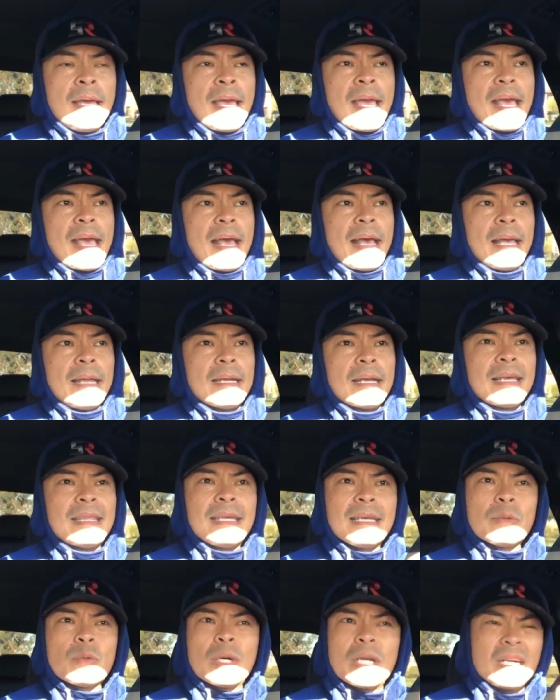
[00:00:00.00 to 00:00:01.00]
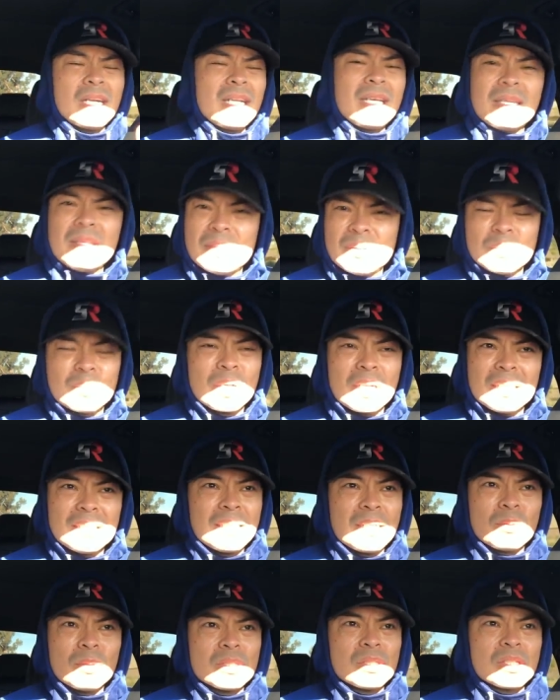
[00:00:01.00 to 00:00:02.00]
And I think what it did, what it
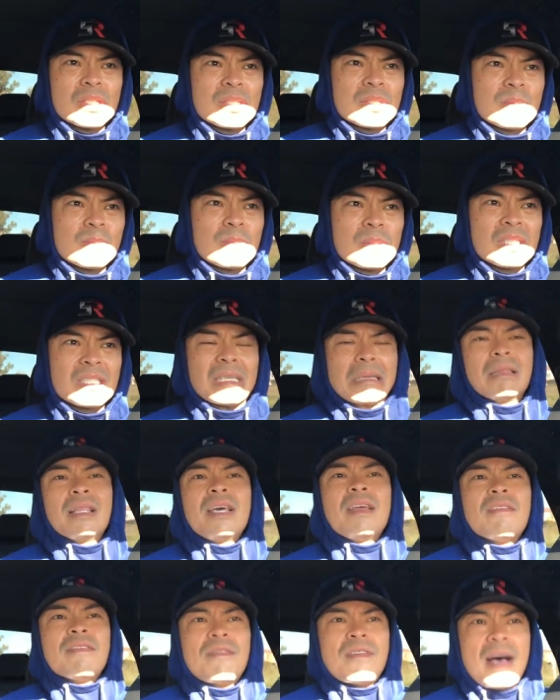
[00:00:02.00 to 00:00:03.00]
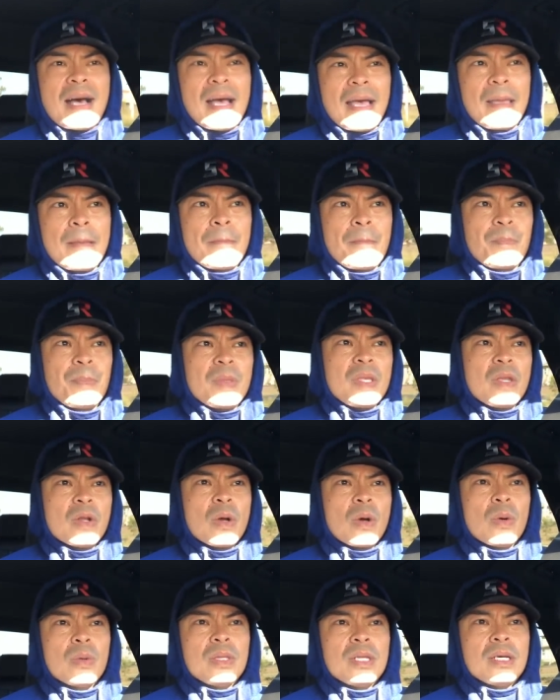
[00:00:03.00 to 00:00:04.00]
did was just solidify, you
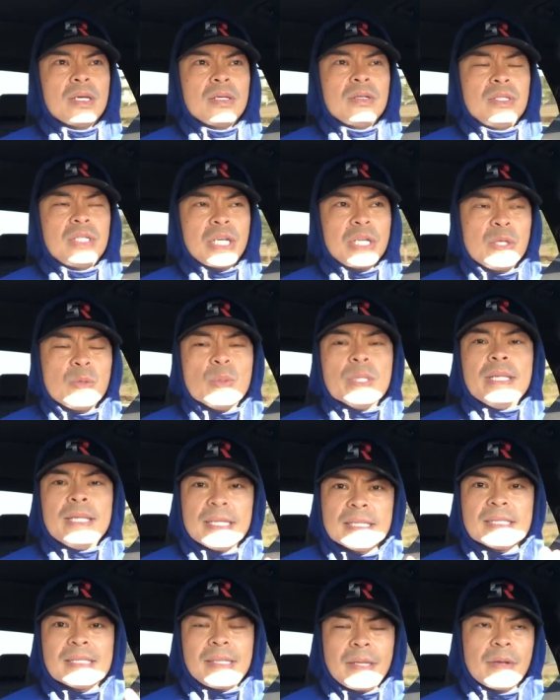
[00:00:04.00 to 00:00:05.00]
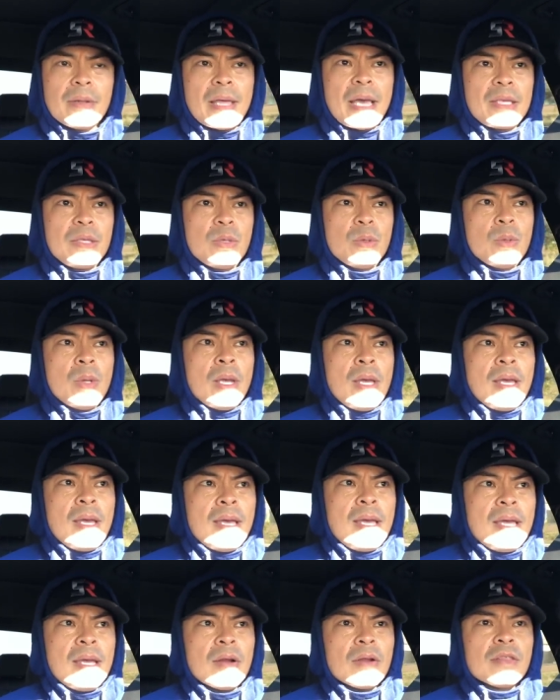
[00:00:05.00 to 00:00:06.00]
know, the genuineness here that you
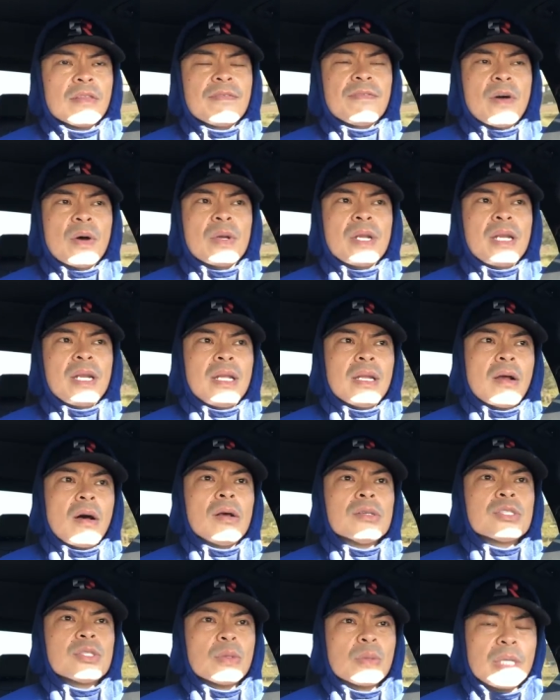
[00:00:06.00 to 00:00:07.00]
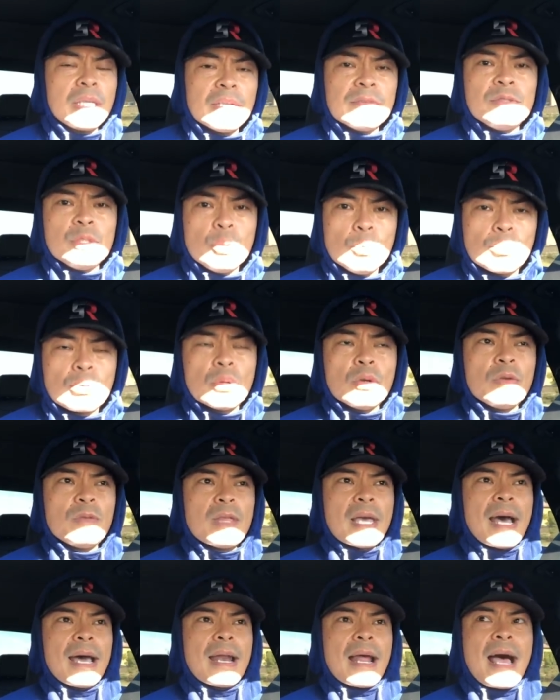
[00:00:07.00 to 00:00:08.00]
here on the phone, and it also gives you proof
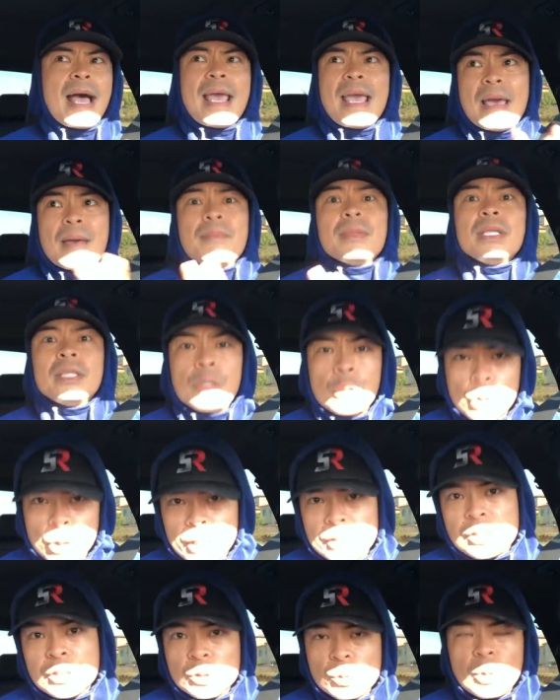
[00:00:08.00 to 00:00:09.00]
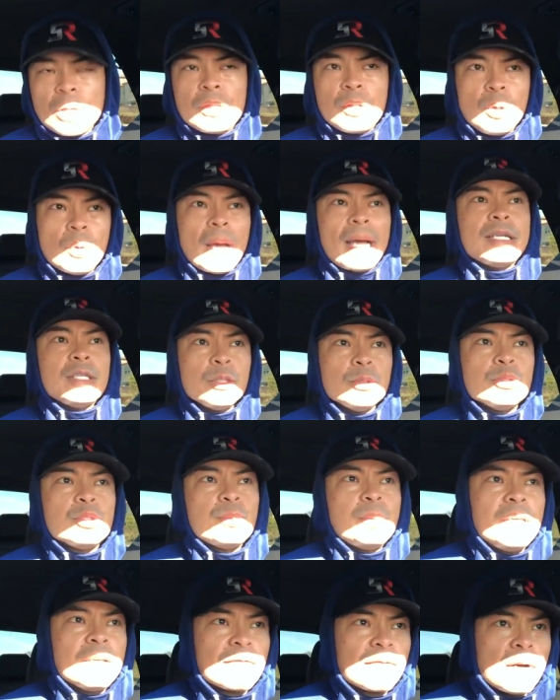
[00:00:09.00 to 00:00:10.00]
that I am in the trenches with you. I do
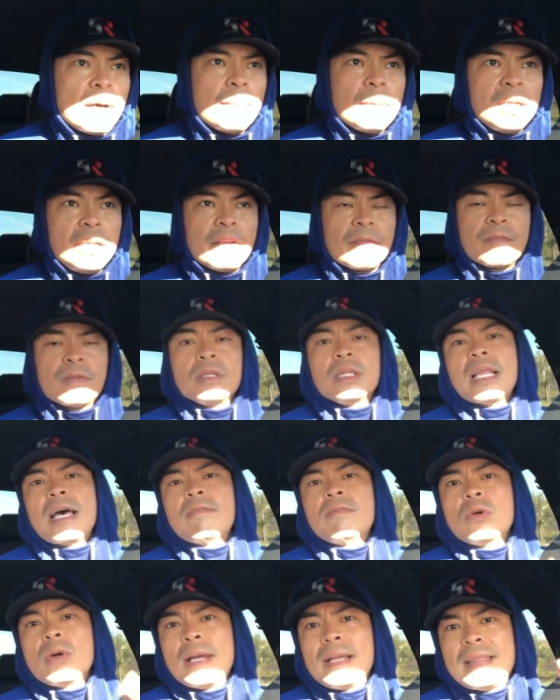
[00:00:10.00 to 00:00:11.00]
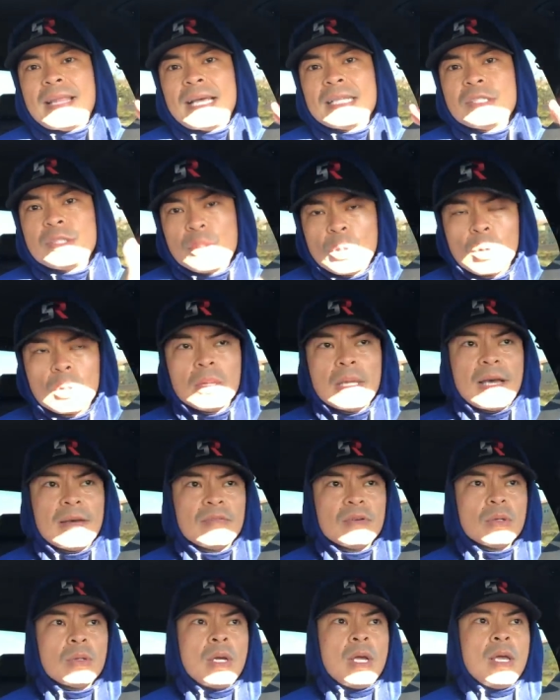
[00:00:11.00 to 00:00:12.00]
speak from a different level, and that's your
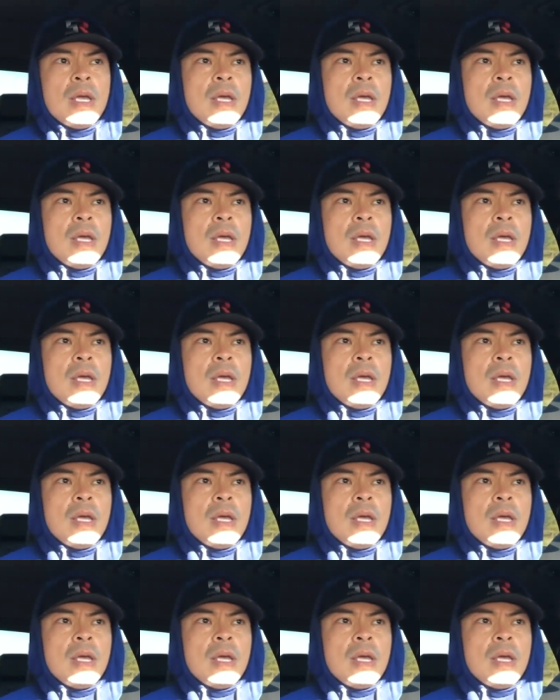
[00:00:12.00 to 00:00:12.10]
level.